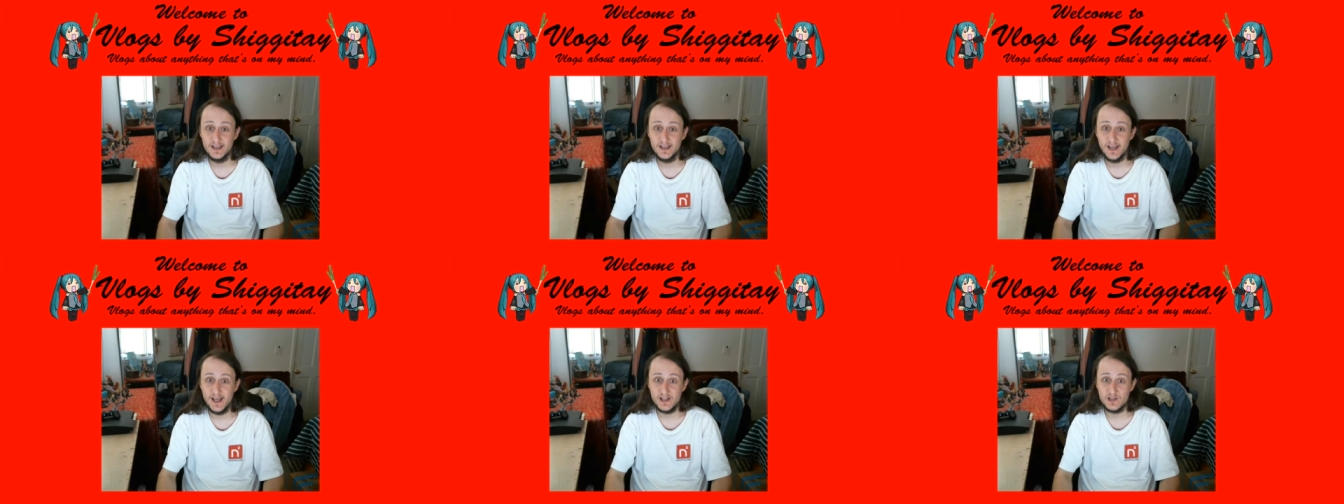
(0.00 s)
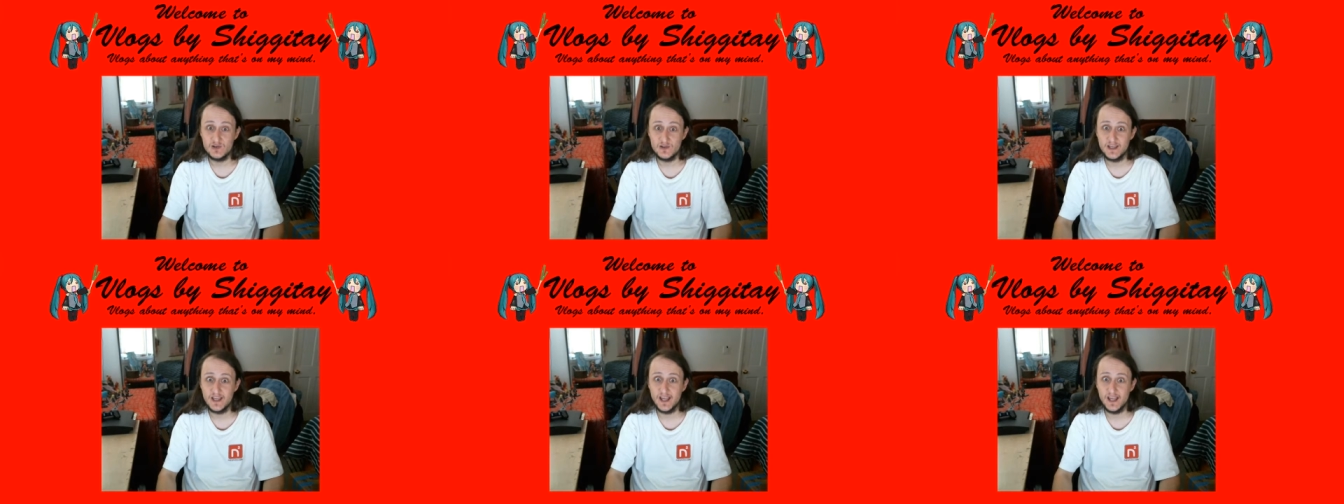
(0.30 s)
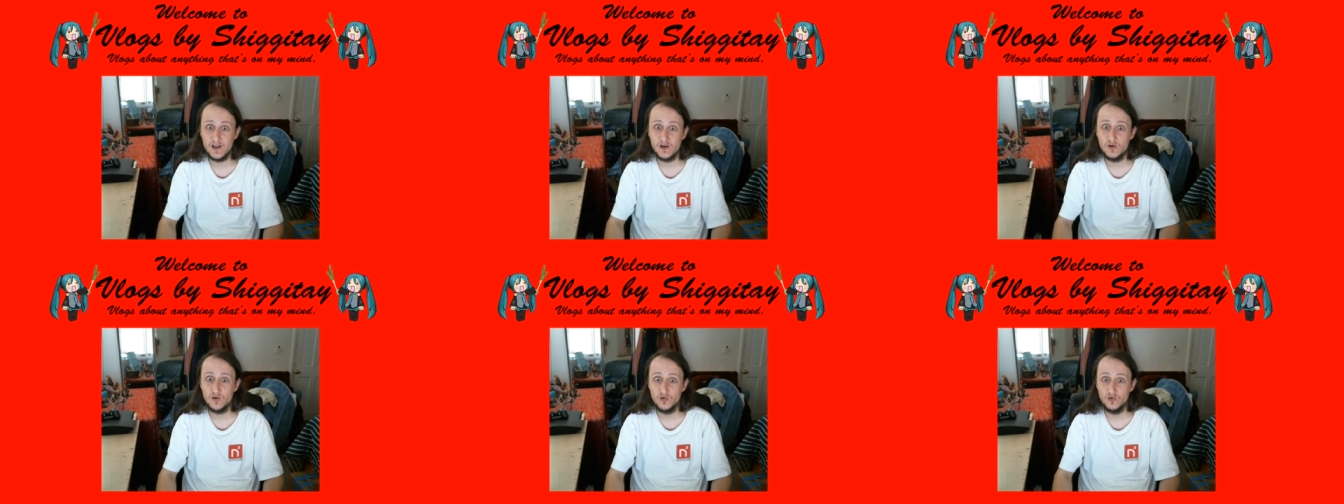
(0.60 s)
and you can't
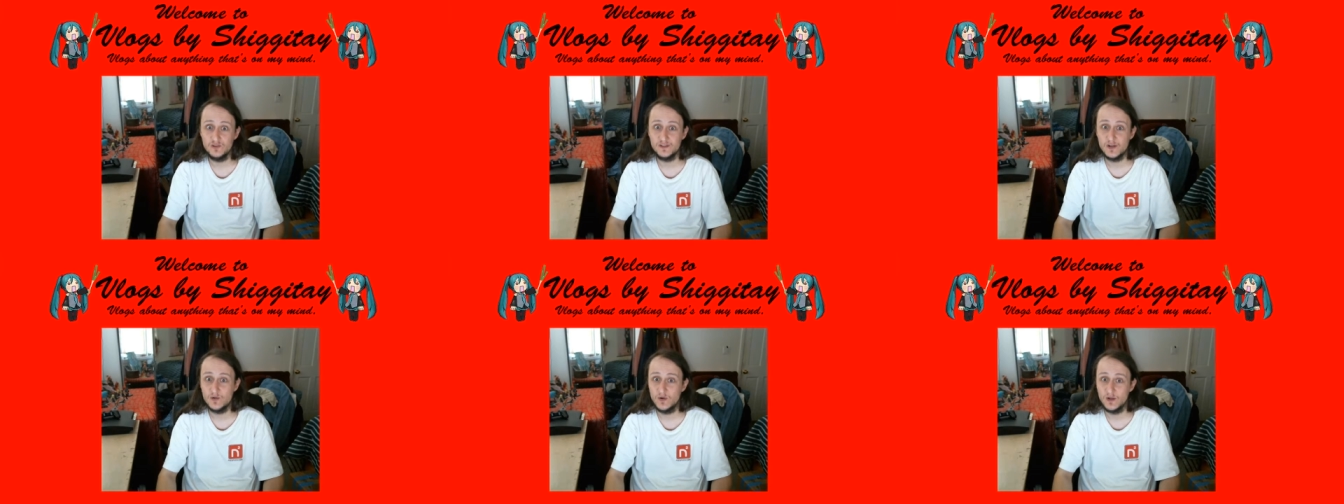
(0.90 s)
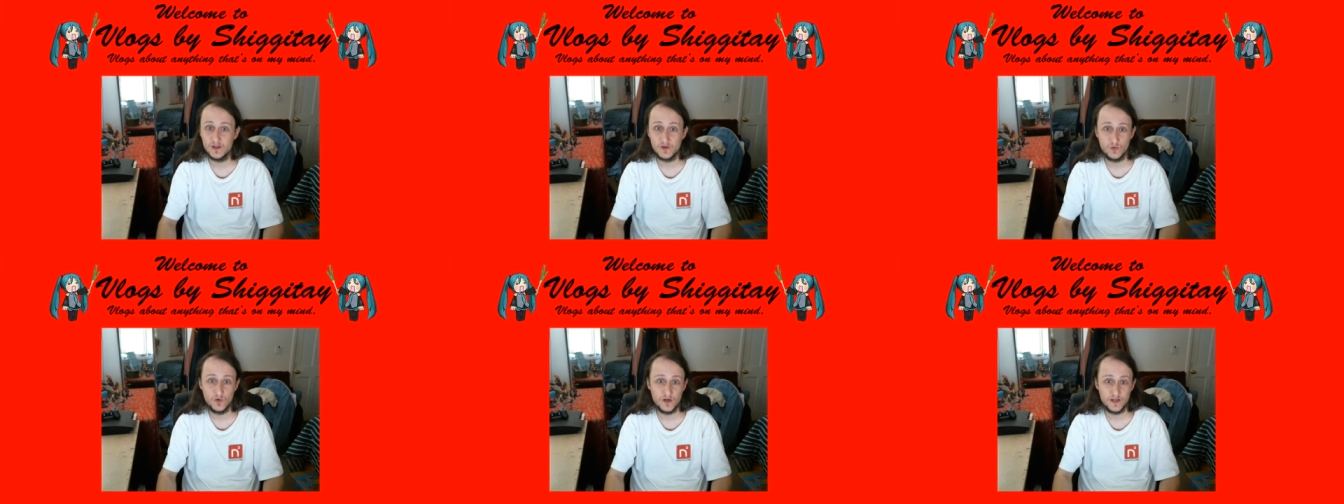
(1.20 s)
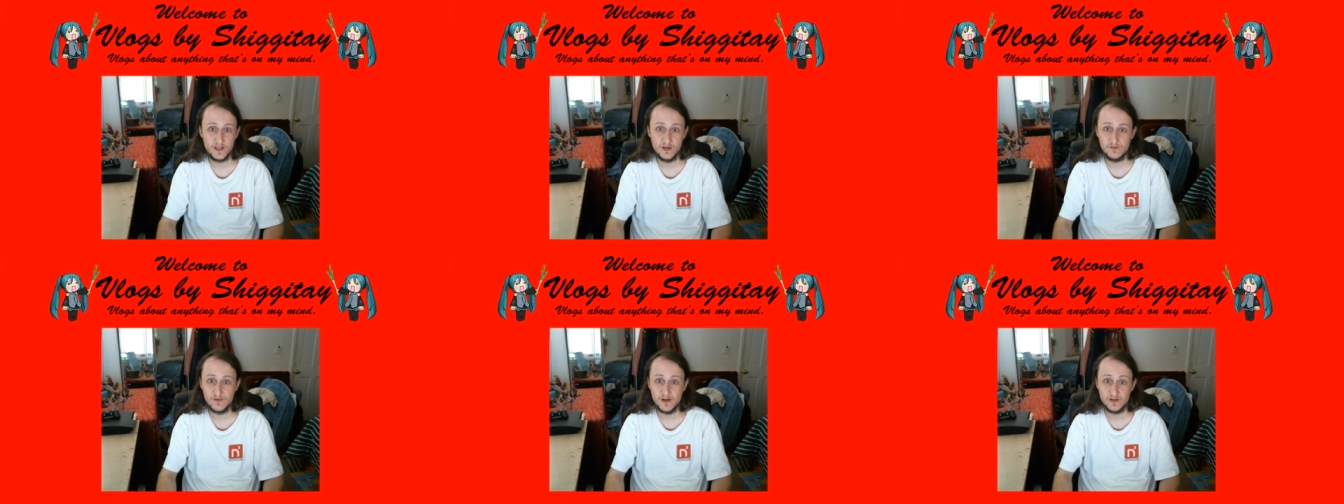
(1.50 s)
hold it while you're
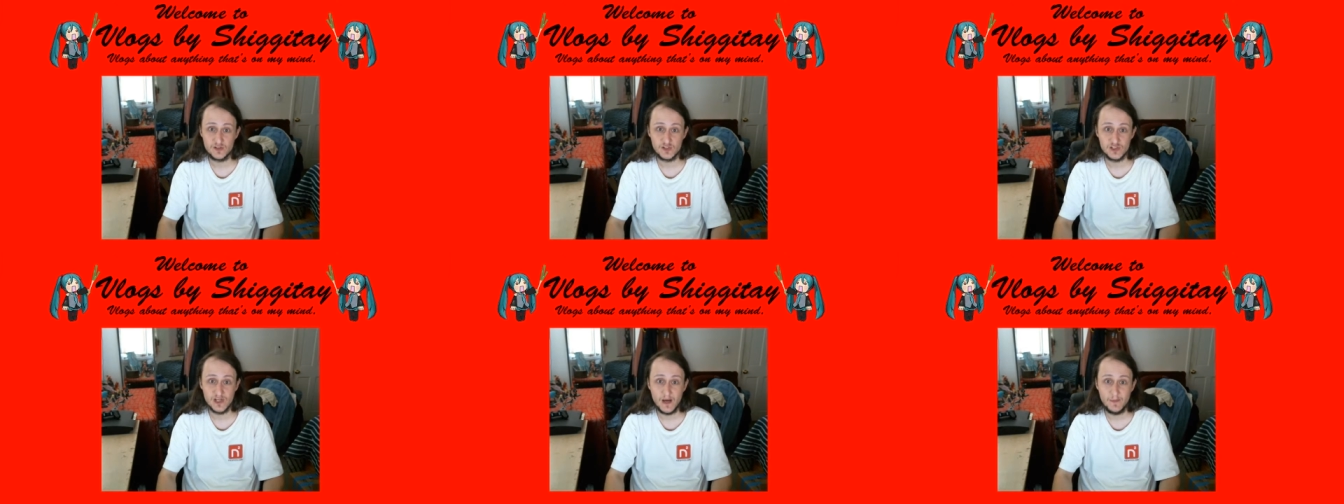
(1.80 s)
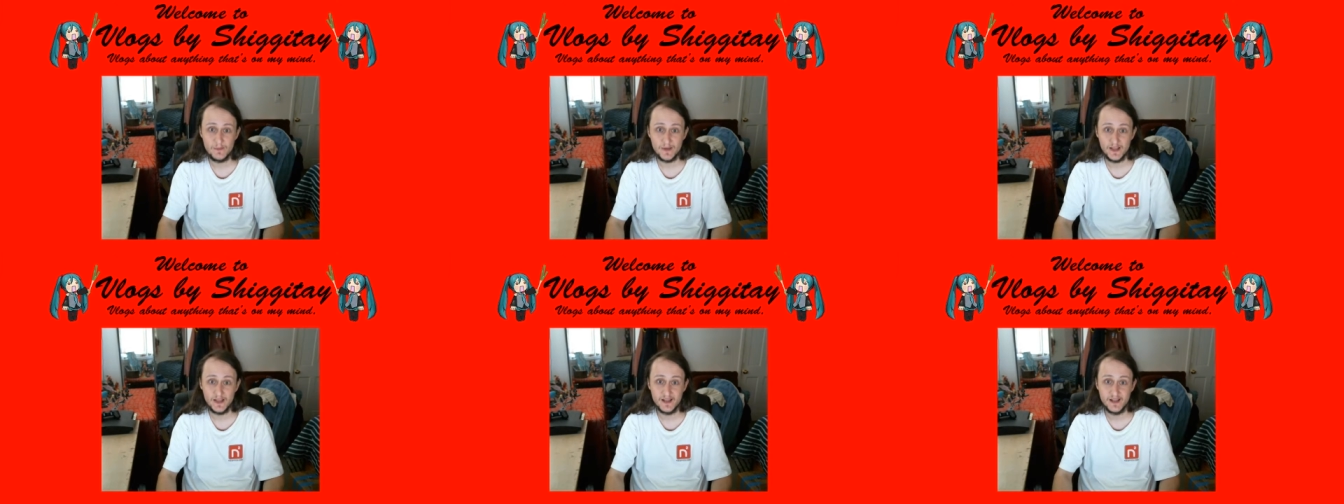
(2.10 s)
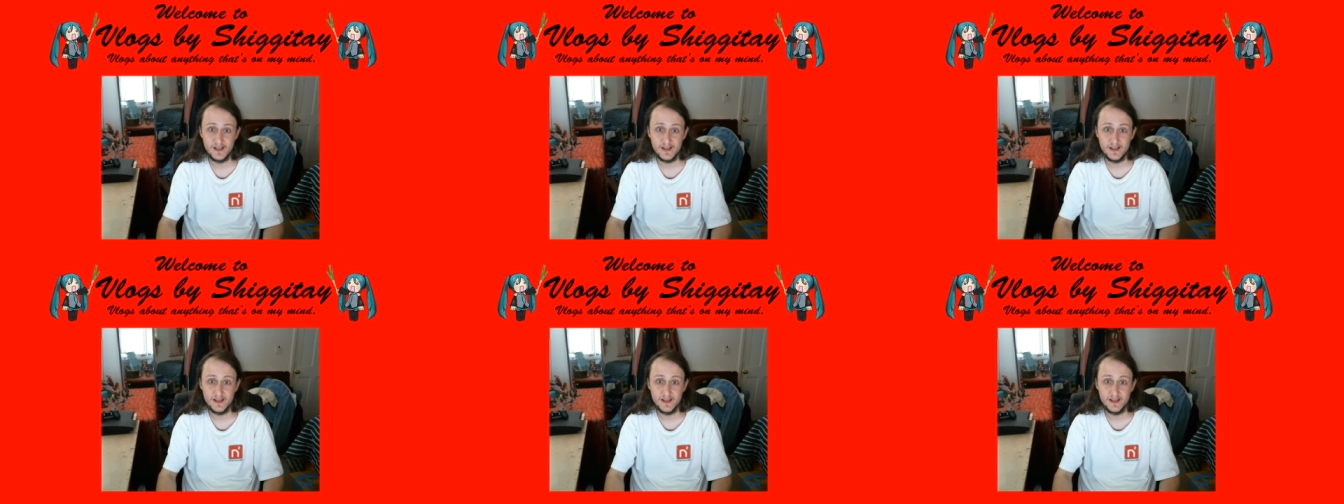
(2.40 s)
walking around shopping,